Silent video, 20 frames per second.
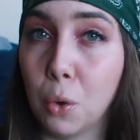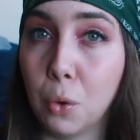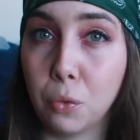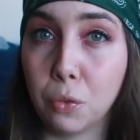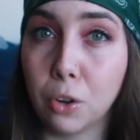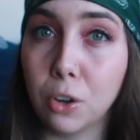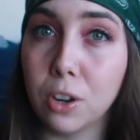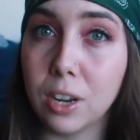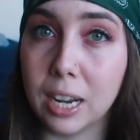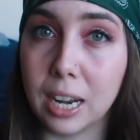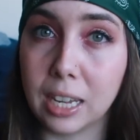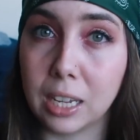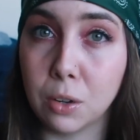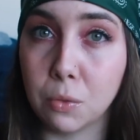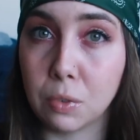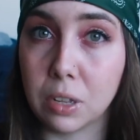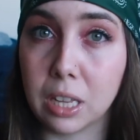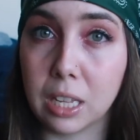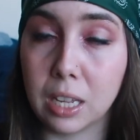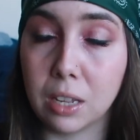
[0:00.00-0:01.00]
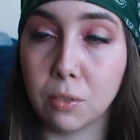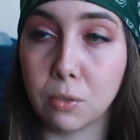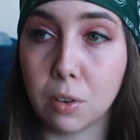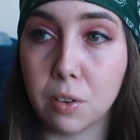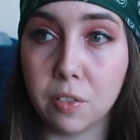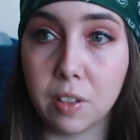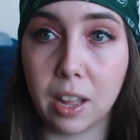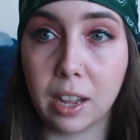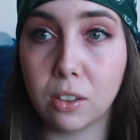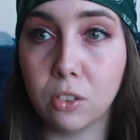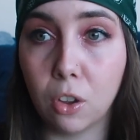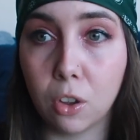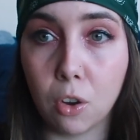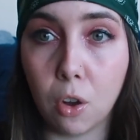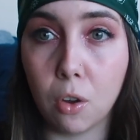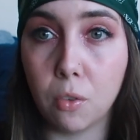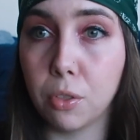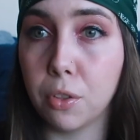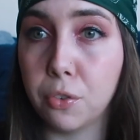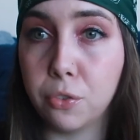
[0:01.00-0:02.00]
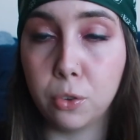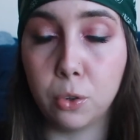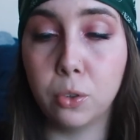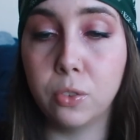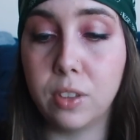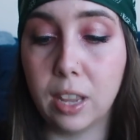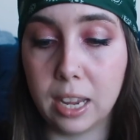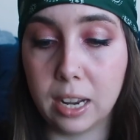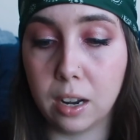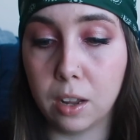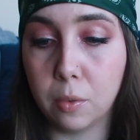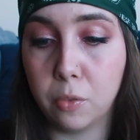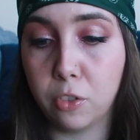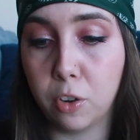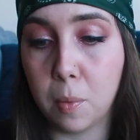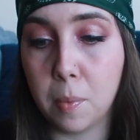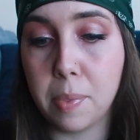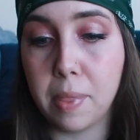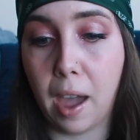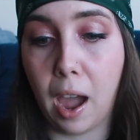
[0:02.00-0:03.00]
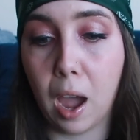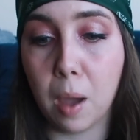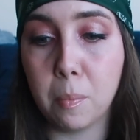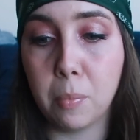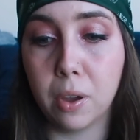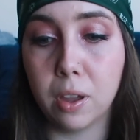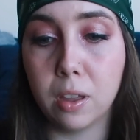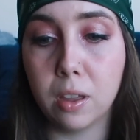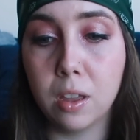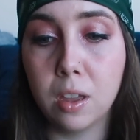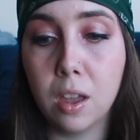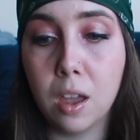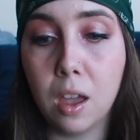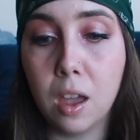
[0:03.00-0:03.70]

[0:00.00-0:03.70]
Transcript: over and I can really reflect on the full data from that. But